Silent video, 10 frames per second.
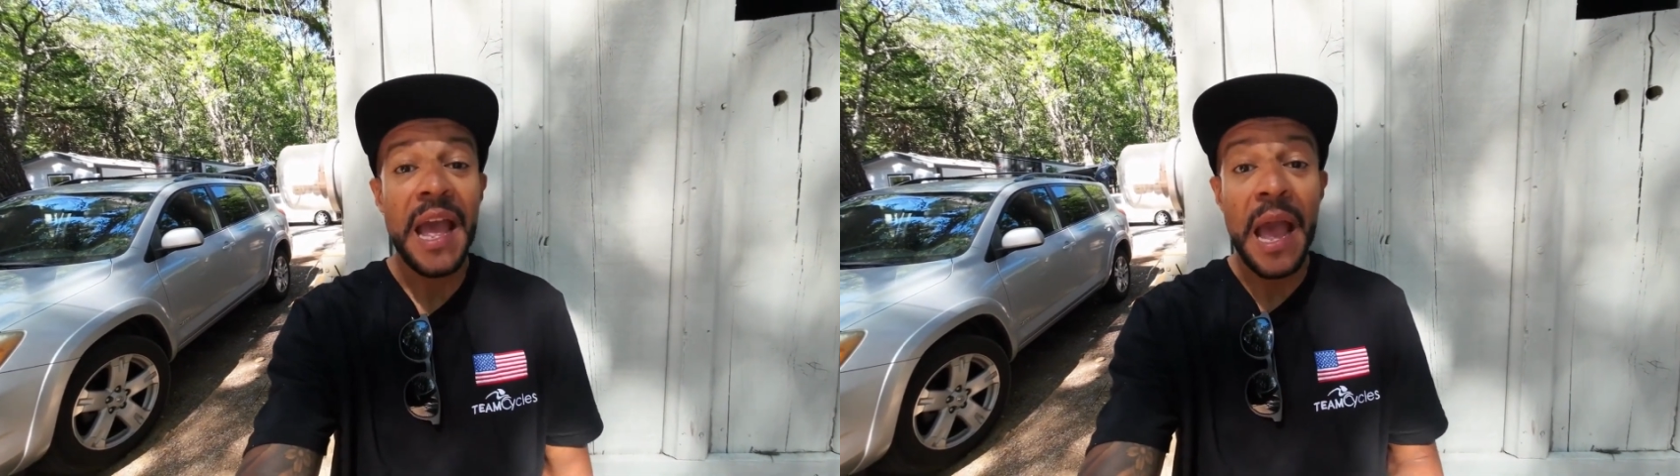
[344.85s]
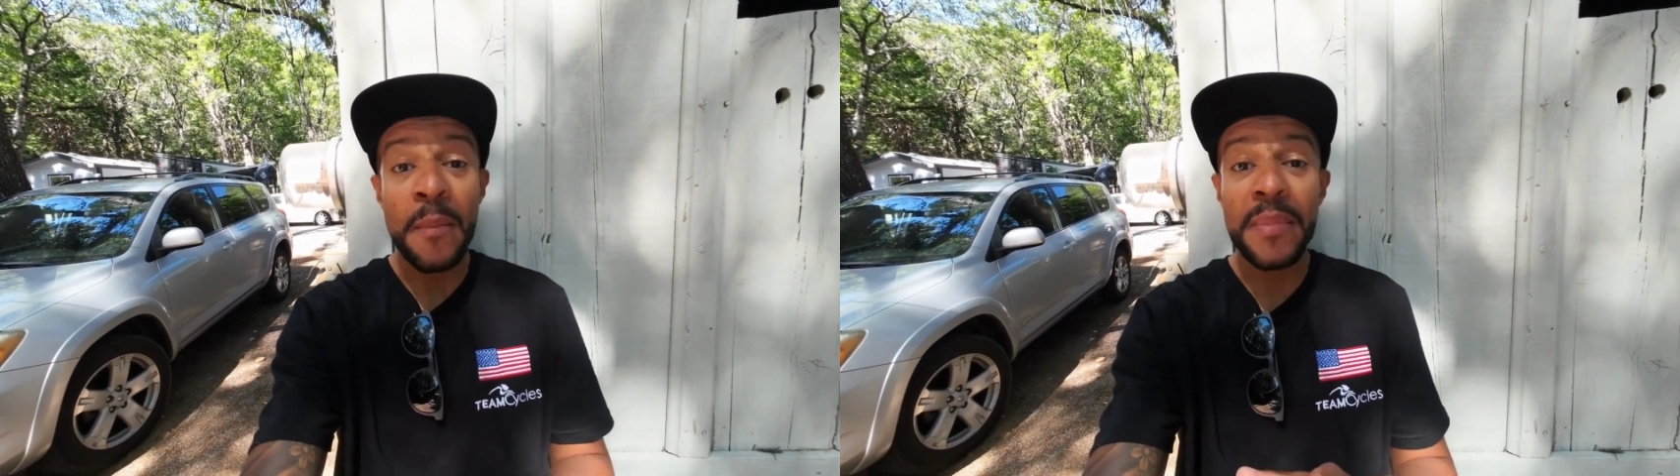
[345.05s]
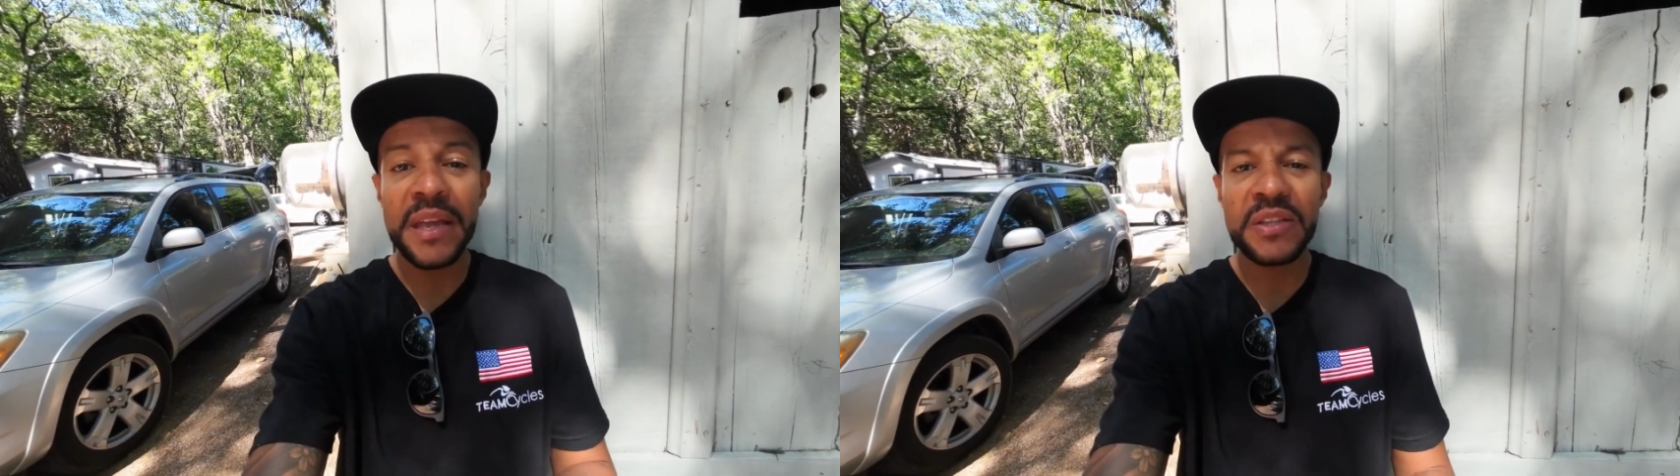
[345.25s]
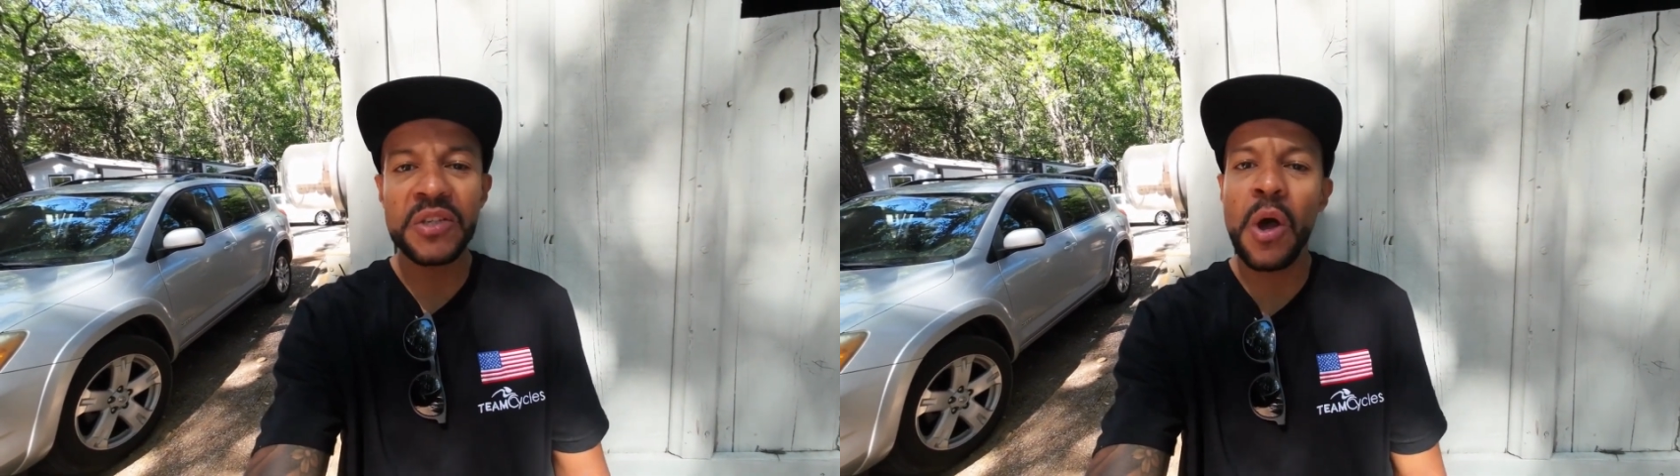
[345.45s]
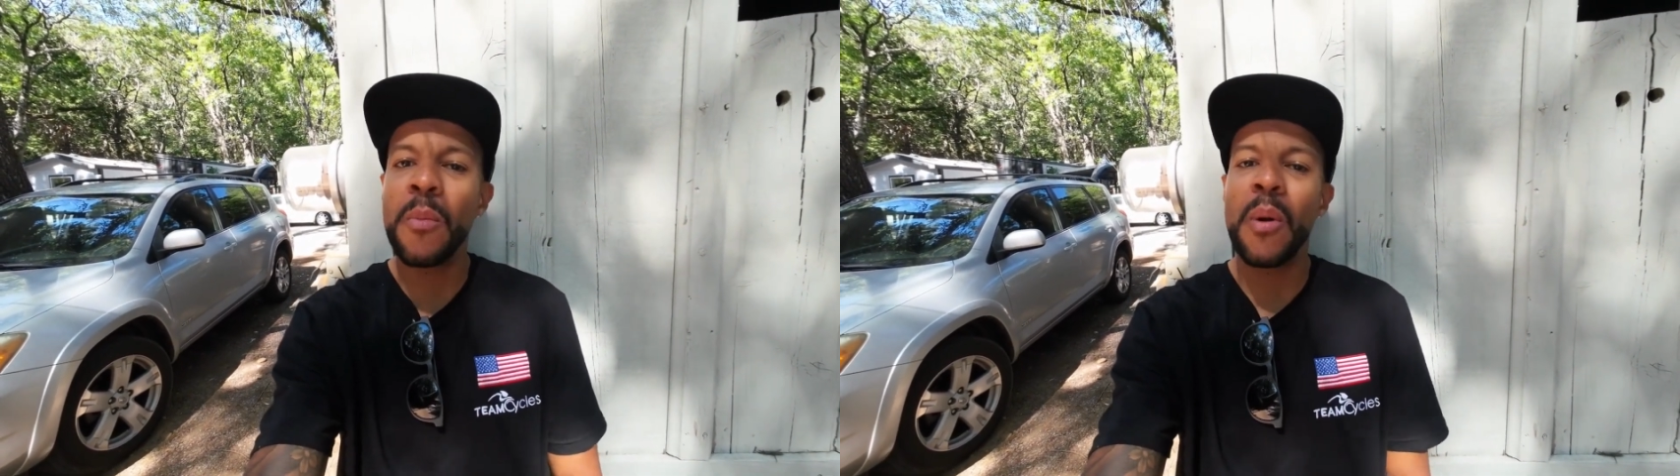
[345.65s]
and me and
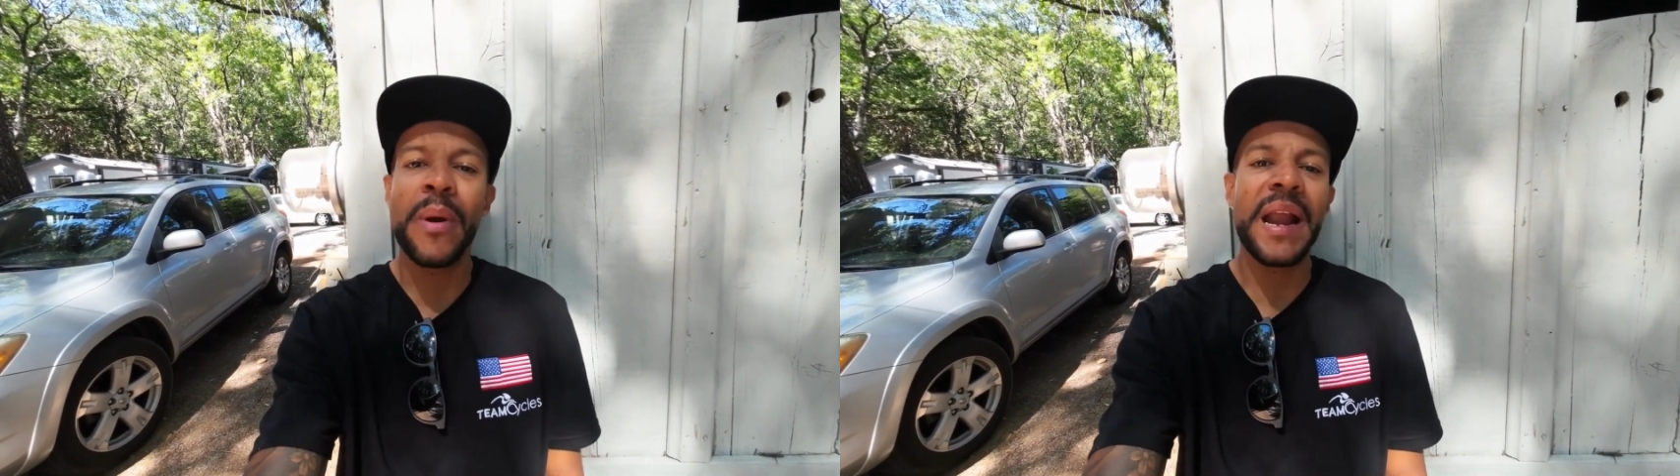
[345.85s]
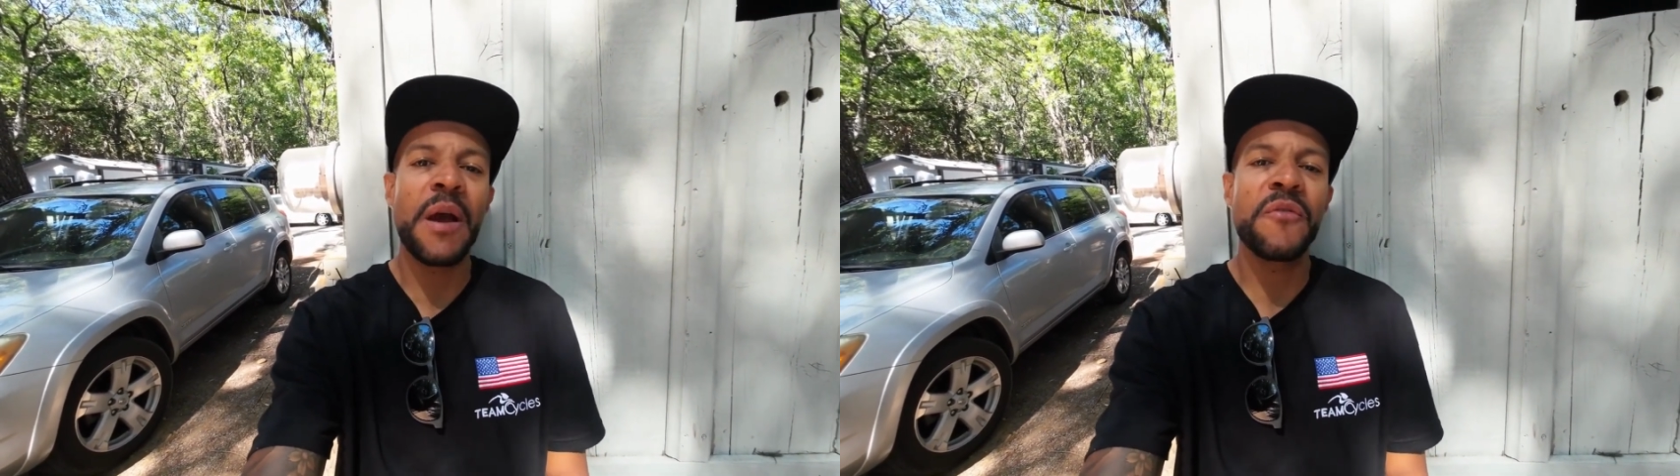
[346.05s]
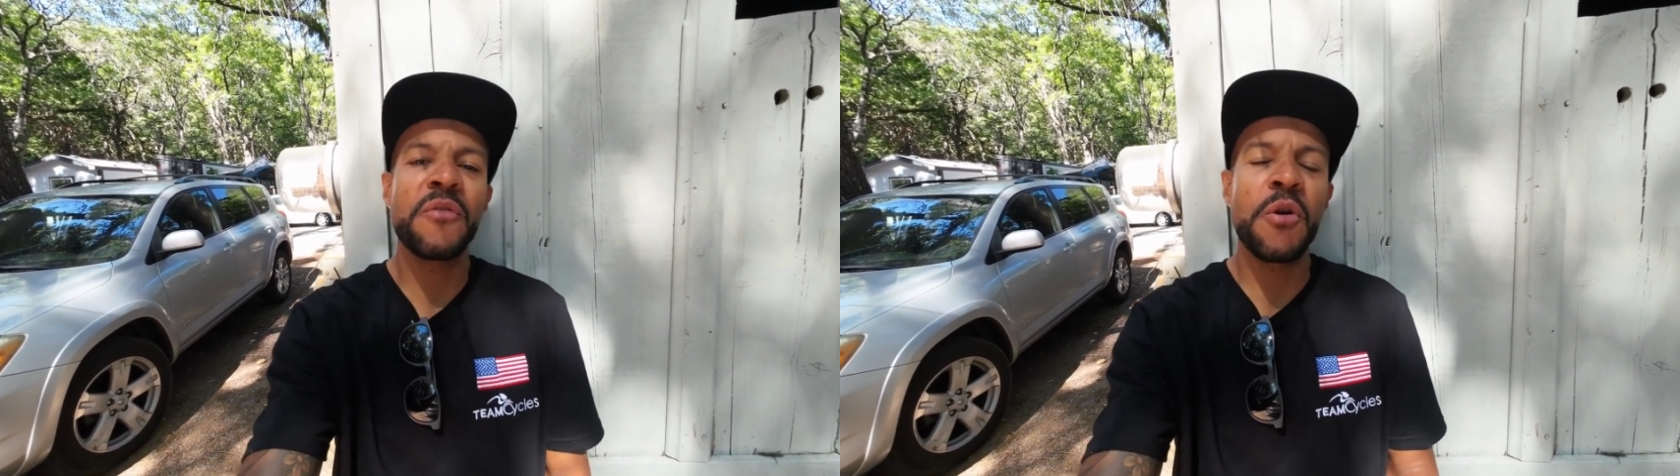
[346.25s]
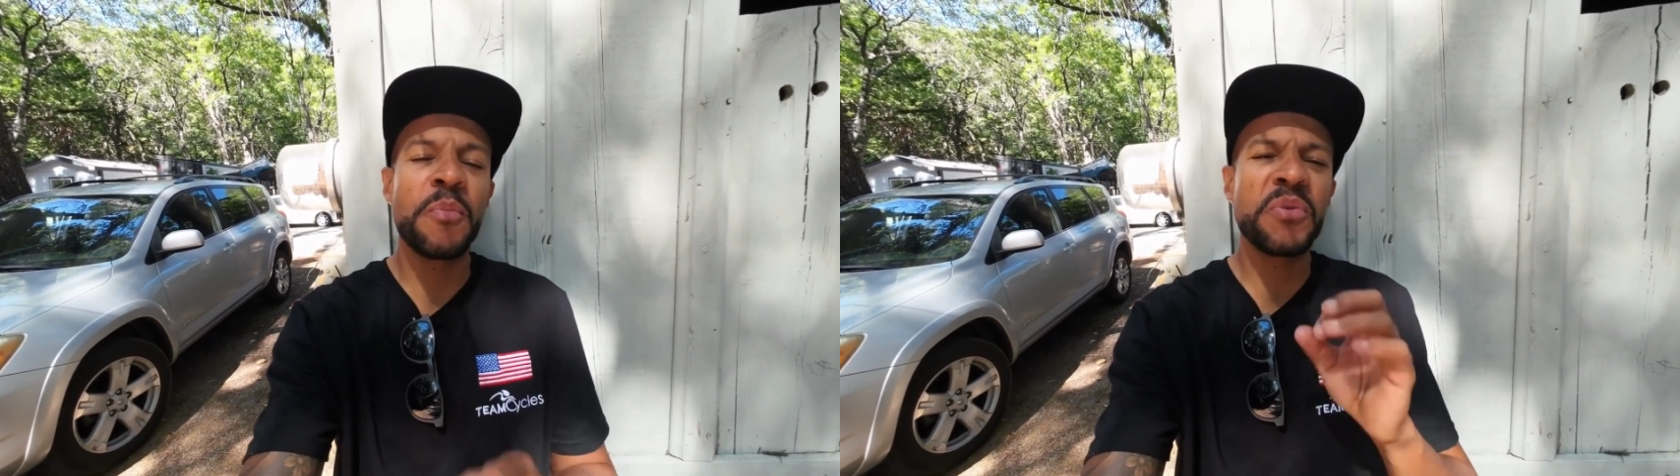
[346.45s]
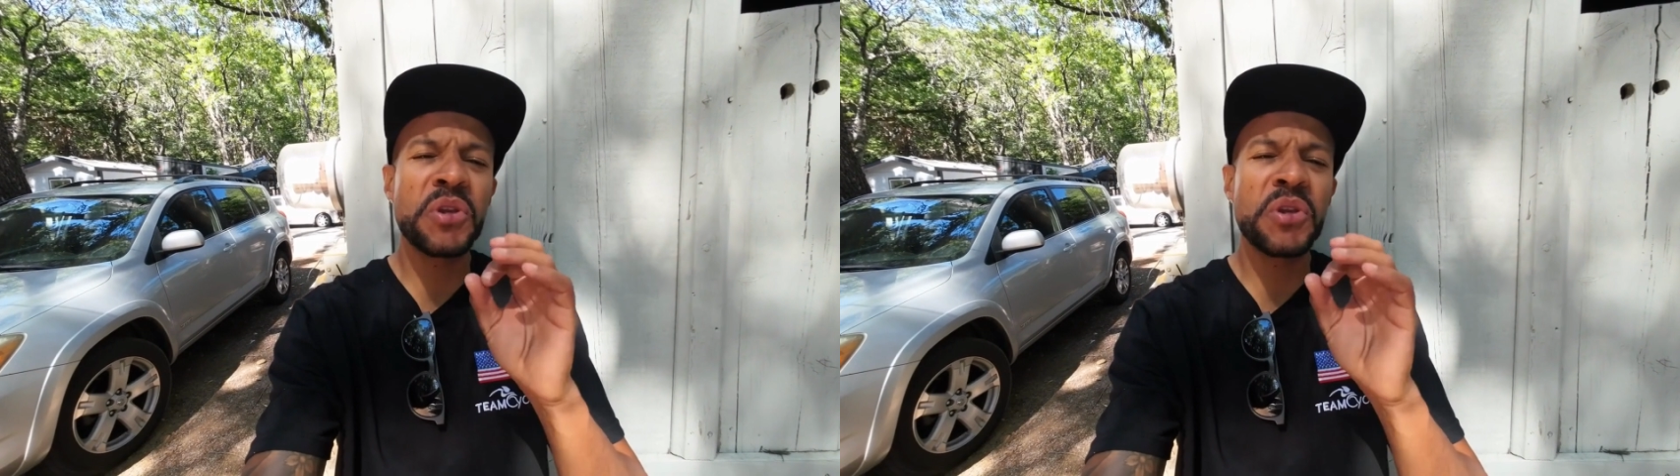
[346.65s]
Tom went out for a